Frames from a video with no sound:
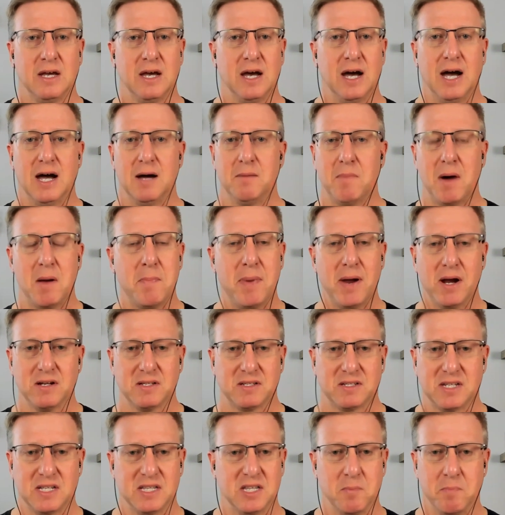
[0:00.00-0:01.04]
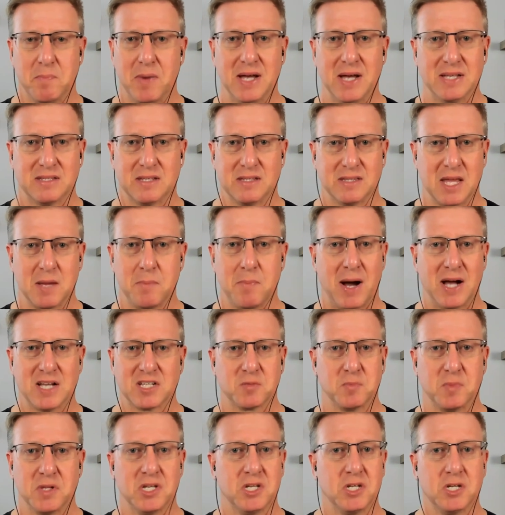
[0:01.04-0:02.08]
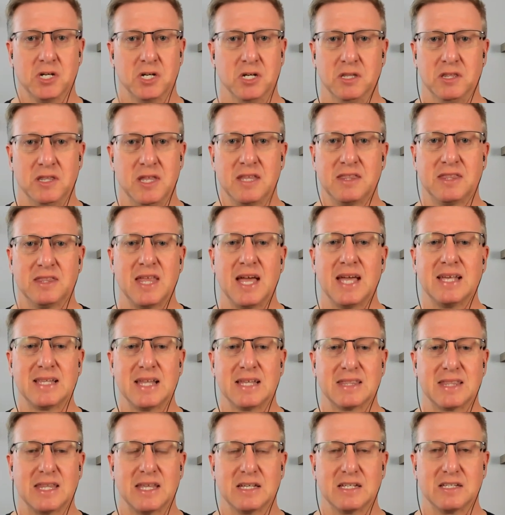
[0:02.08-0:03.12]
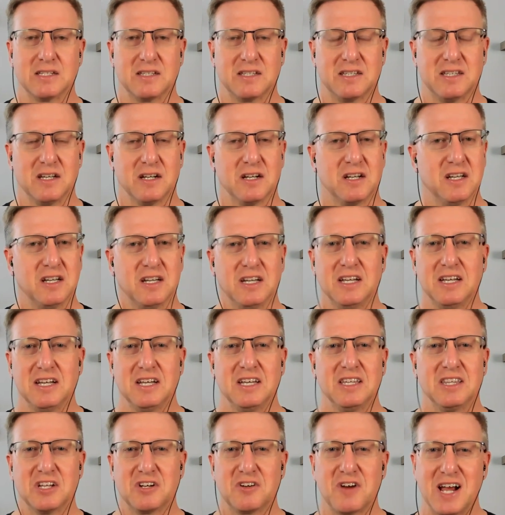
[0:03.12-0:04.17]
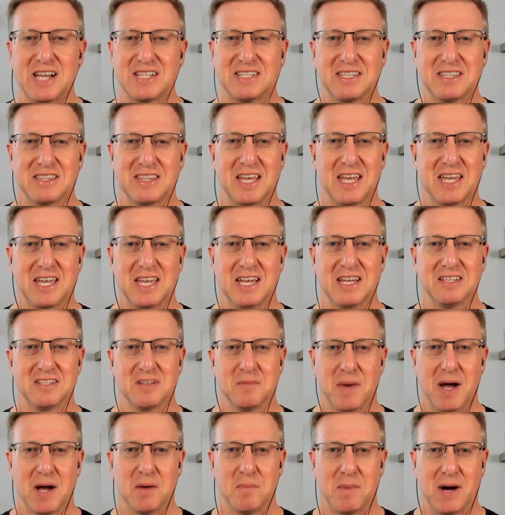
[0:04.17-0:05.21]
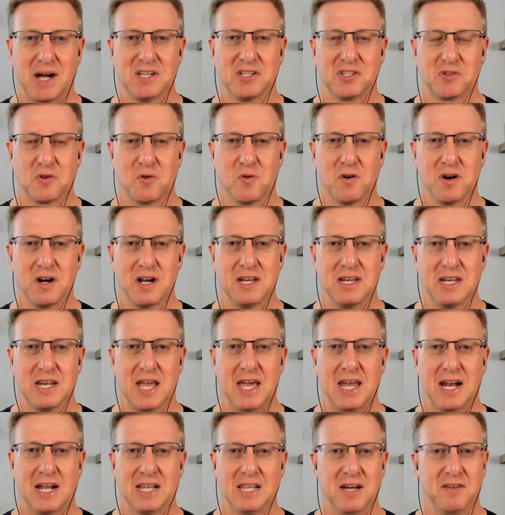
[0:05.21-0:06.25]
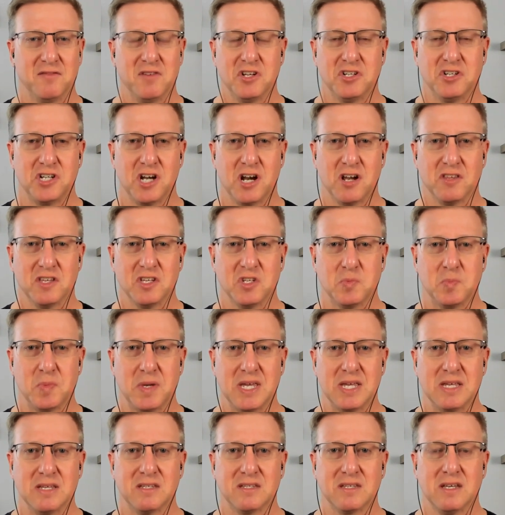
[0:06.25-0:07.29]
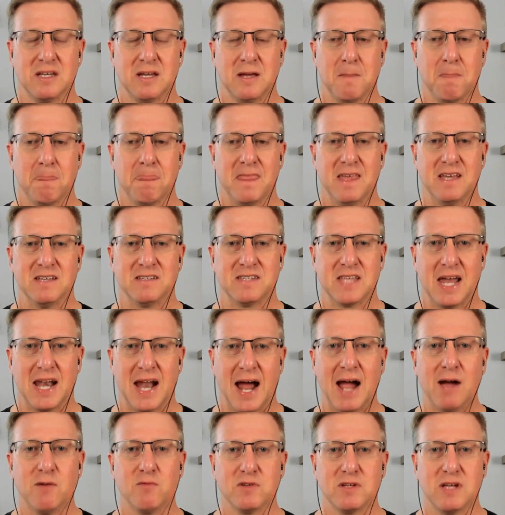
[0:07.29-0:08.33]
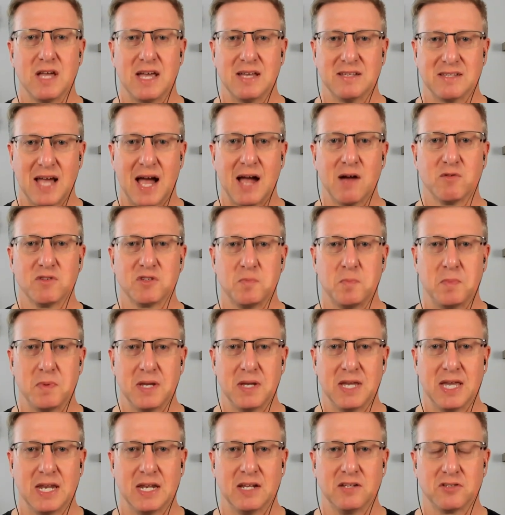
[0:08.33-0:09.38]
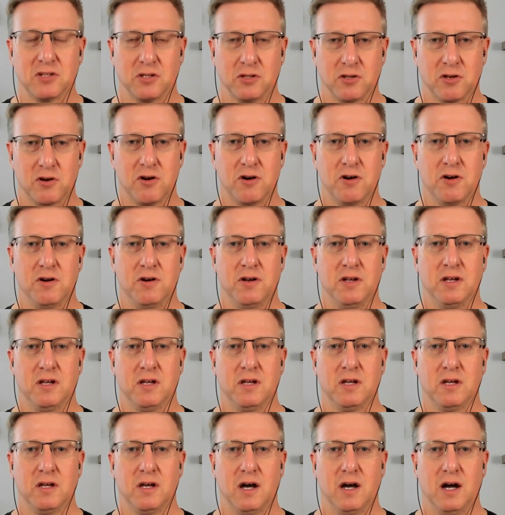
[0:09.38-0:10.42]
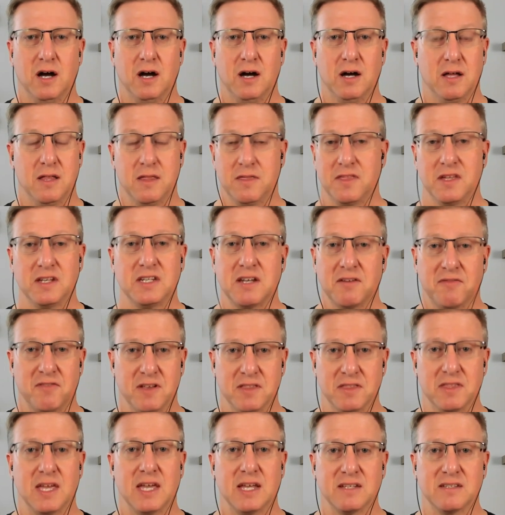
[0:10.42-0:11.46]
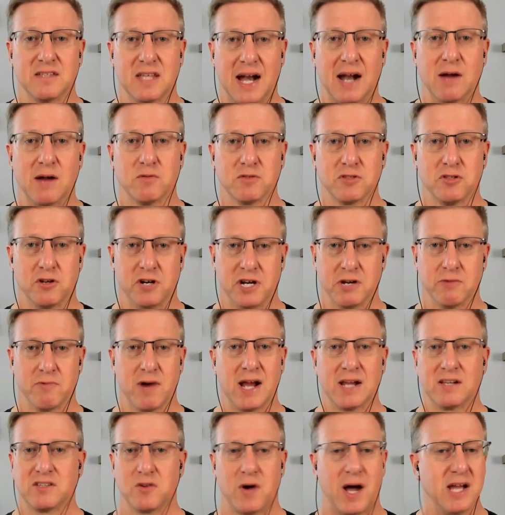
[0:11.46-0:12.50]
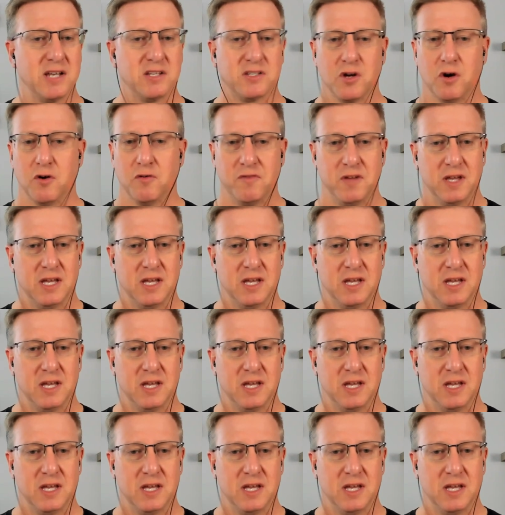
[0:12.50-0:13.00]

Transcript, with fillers: uh, my parents did the best that they possibly could. The thing that the, the, the crazy thing is about my story, and I love to share this piece, is that I was, as I was beginning to learn Uh, the different things that I was learning, right? So I dove